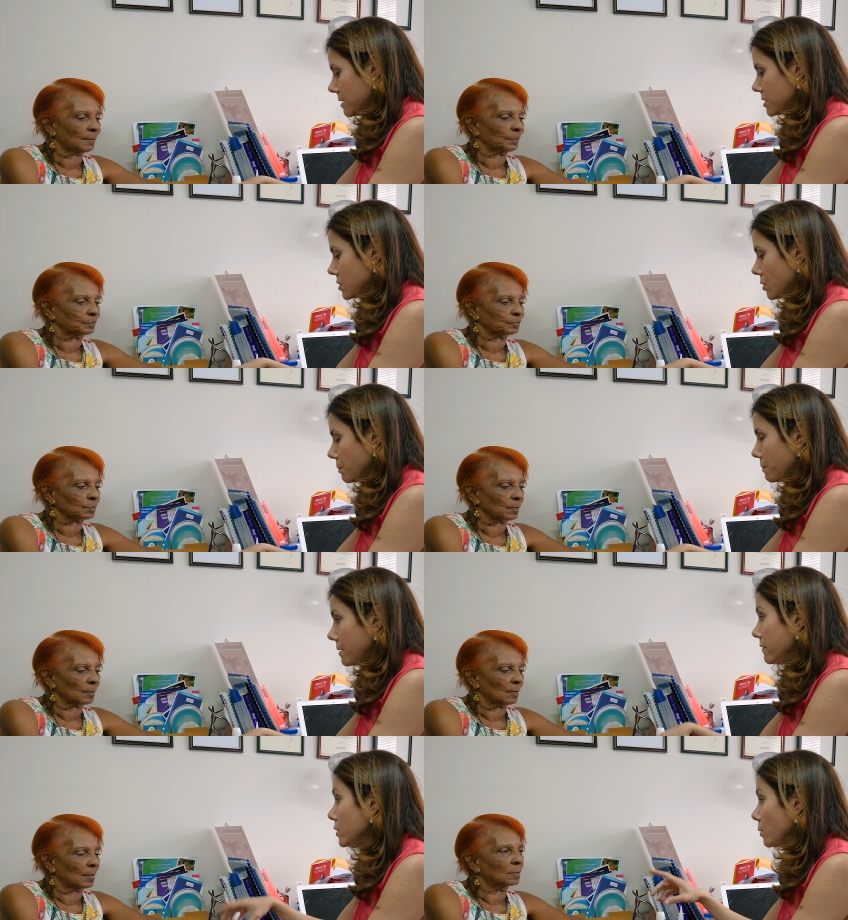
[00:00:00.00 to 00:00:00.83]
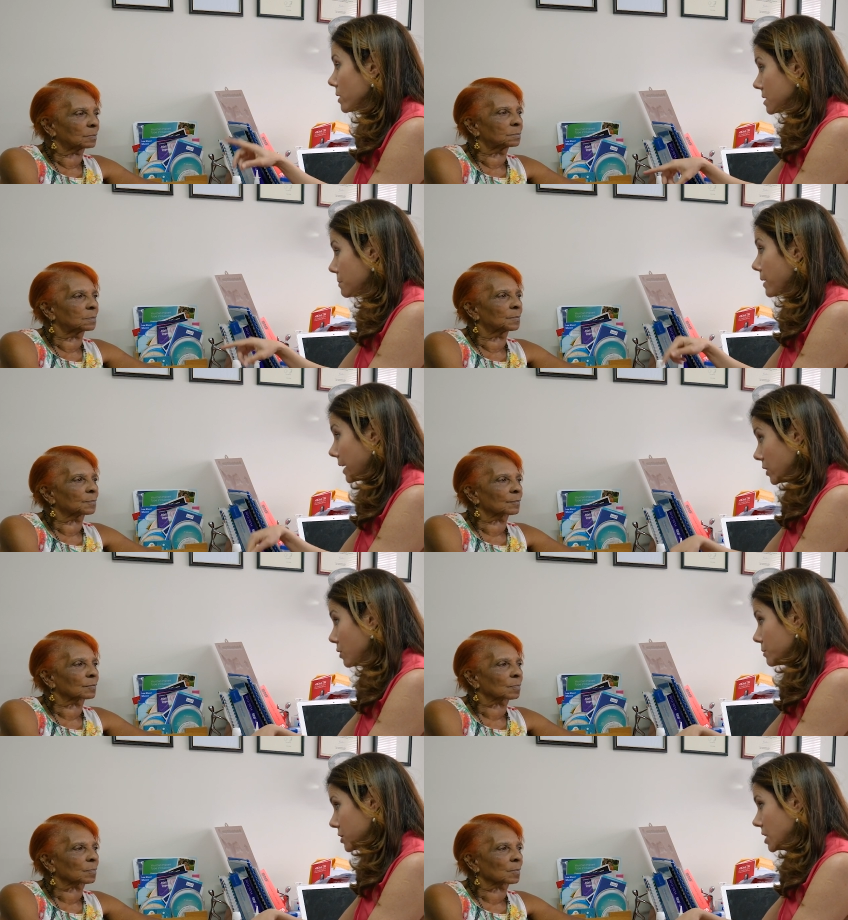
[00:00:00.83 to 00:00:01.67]
Speaker 1: So if you want to bring in
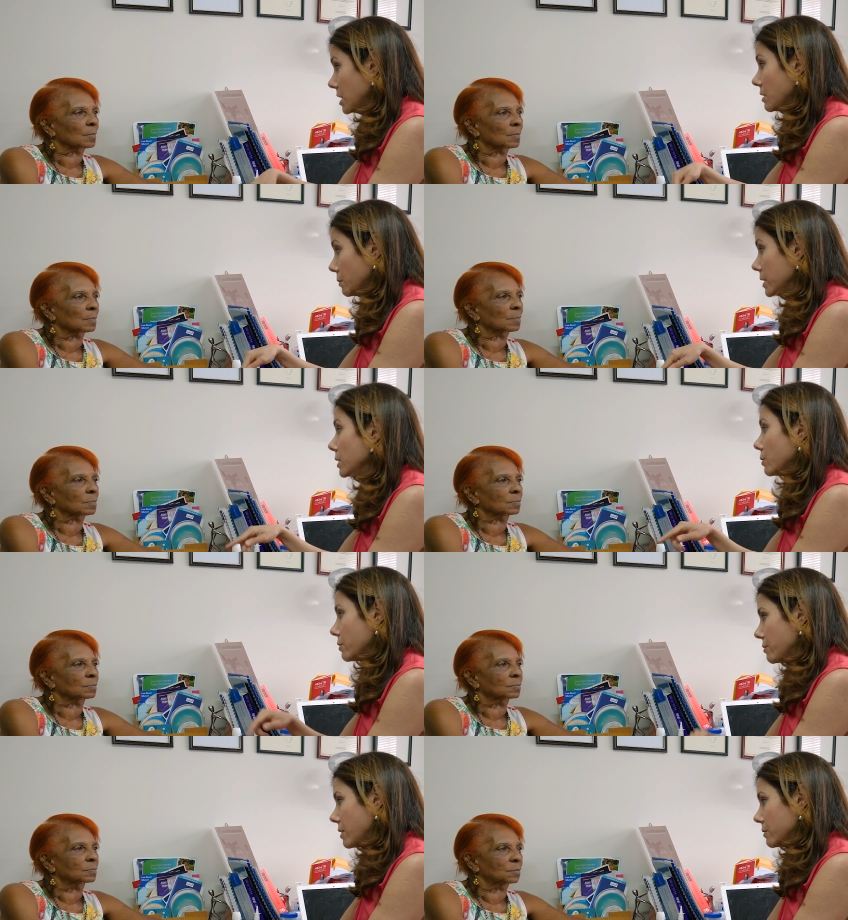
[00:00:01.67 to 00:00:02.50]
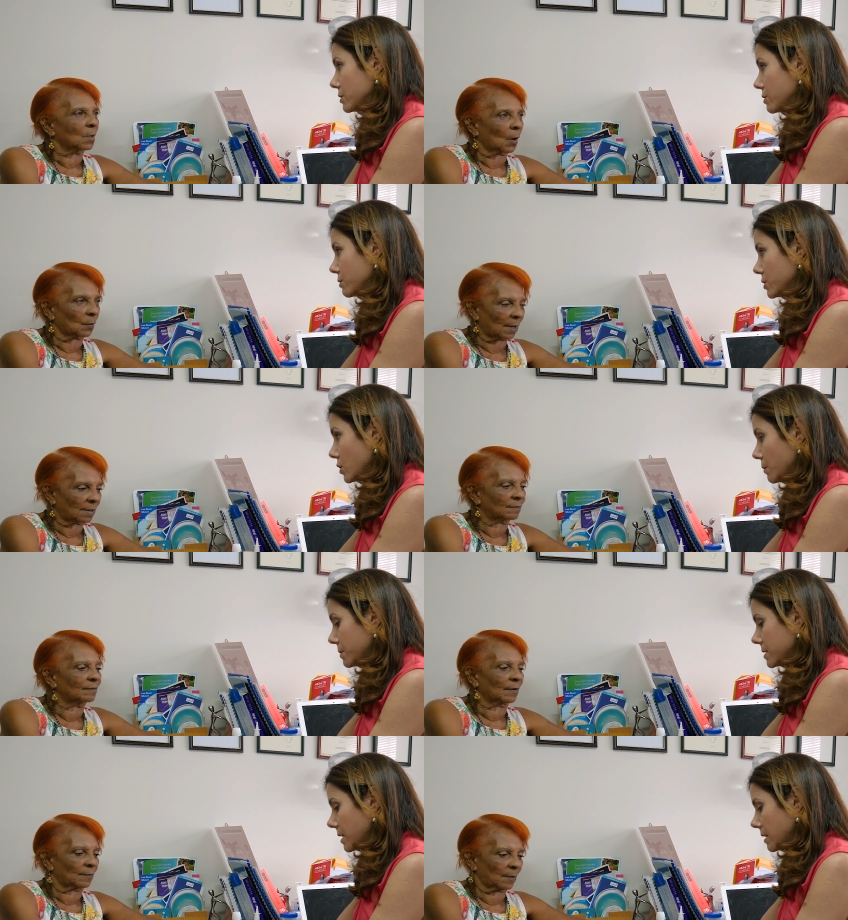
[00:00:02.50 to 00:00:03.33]
your machine and we'll go through how to use your
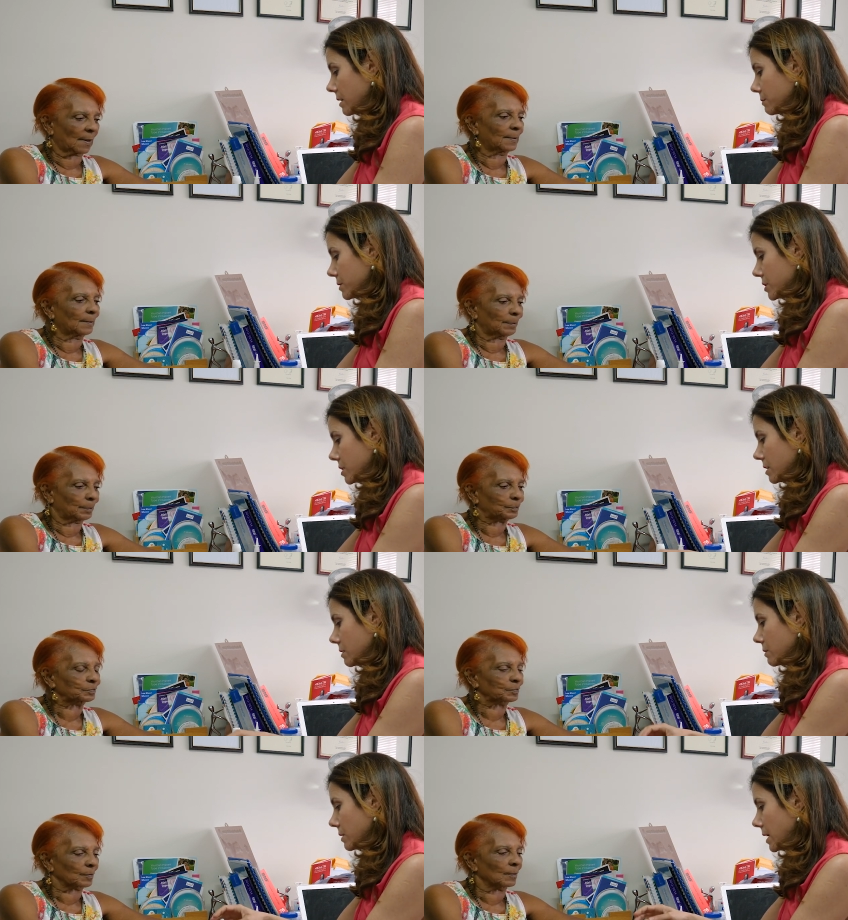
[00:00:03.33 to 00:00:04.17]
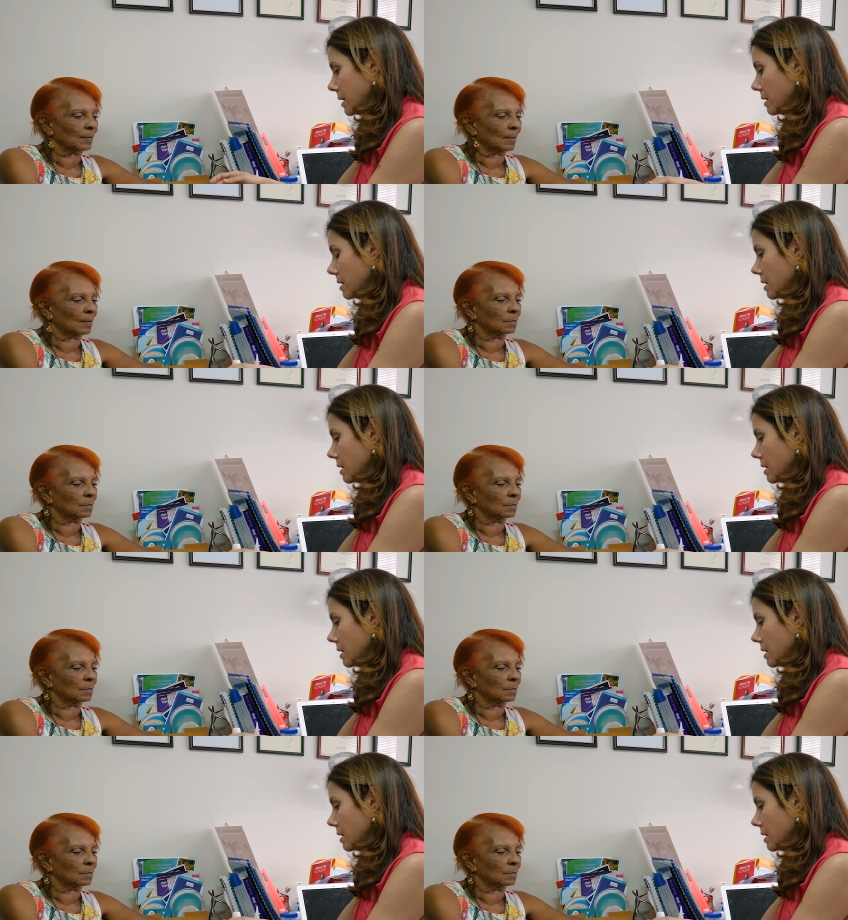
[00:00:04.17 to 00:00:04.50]
particular machine, okay?